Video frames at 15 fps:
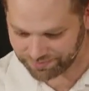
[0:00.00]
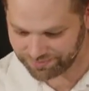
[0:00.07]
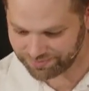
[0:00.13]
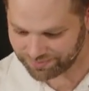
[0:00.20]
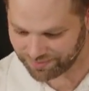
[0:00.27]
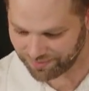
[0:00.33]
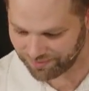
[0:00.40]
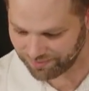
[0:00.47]

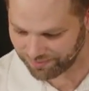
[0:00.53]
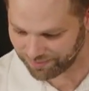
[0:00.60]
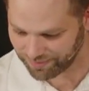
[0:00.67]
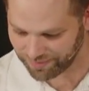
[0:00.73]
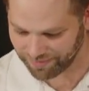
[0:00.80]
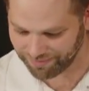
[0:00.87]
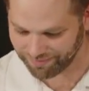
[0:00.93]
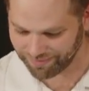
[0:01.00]

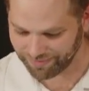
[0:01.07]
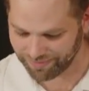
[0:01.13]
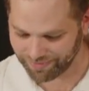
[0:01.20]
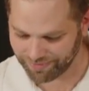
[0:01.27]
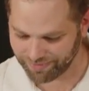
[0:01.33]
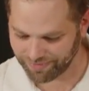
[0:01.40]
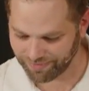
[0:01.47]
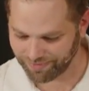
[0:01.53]

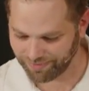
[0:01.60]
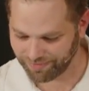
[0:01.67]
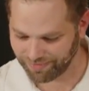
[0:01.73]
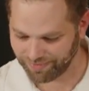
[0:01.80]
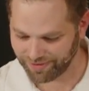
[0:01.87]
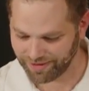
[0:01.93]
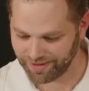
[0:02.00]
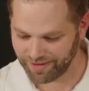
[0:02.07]

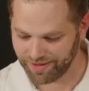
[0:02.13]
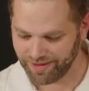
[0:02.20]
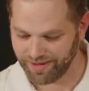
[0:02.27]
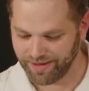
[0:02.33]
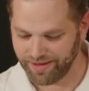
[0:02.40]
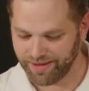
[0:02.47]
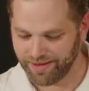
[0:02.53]
[no speech]